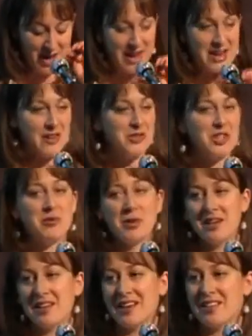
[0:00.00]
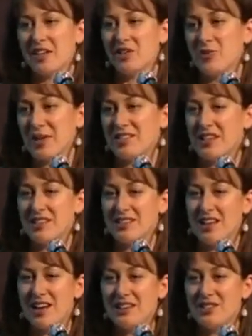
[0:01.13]
And after competing at the Olympics, I
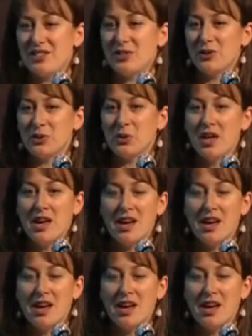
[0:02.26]
decided to